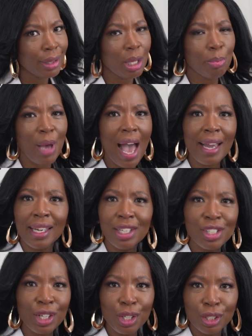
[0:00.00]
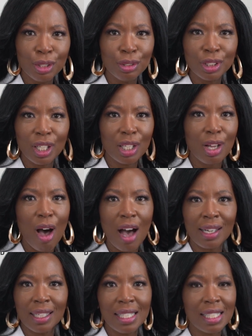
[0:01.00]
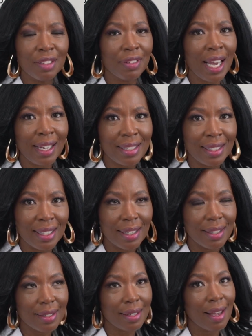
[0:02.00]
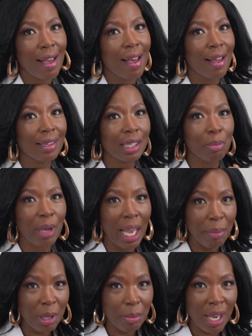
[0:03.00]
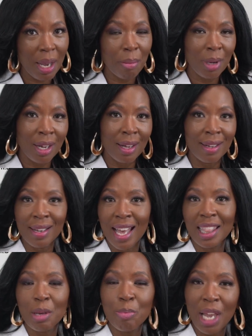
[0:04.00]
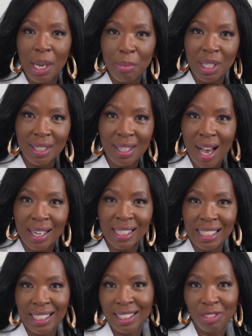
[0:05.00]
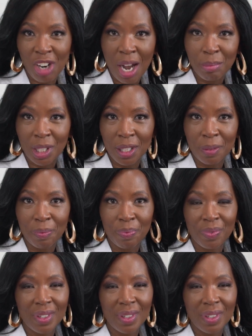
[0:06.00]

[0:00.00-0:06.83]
The baggage includes the long list of exes, the baby mama and the baby daddy drama,